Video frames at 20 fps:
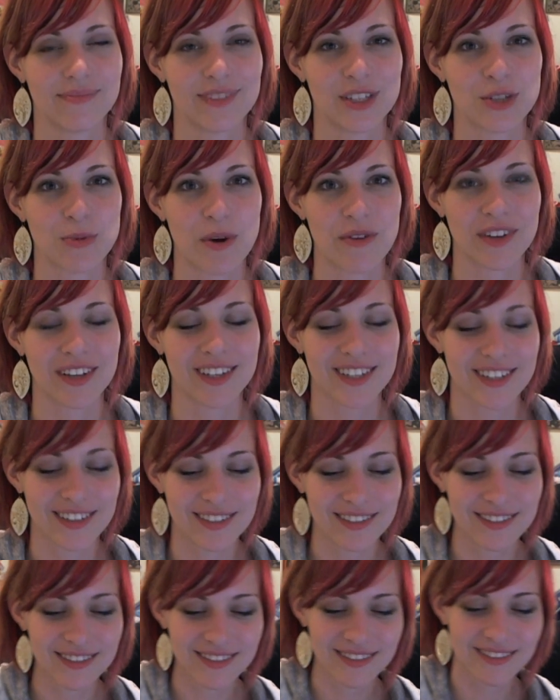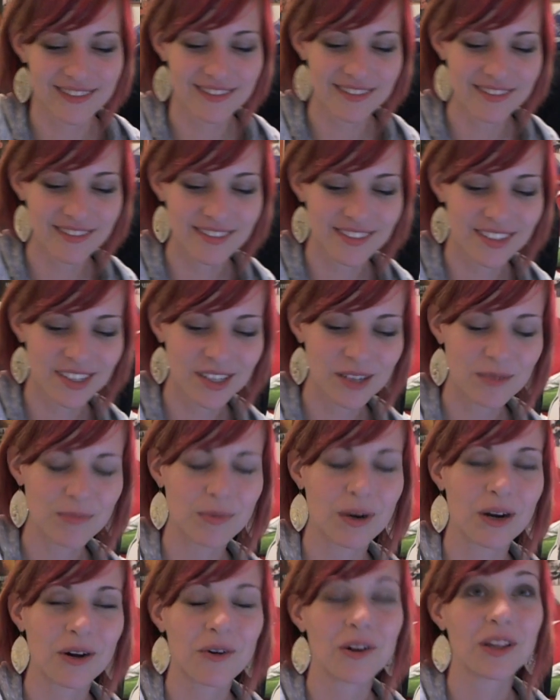These are my feelings.
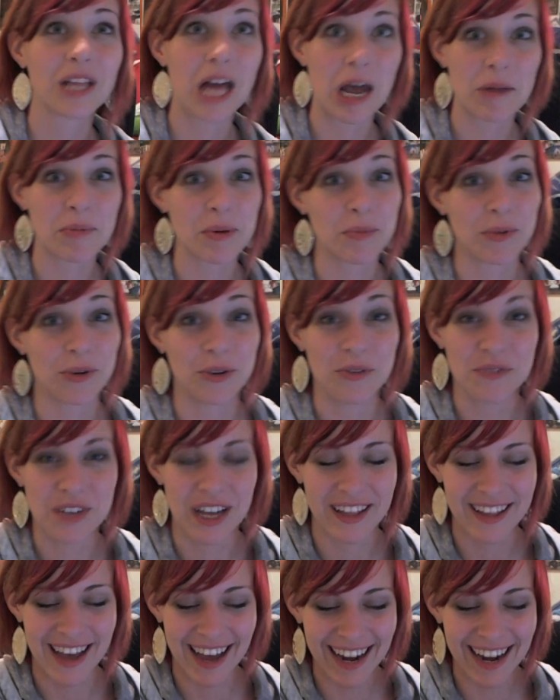But I know a lot of people have done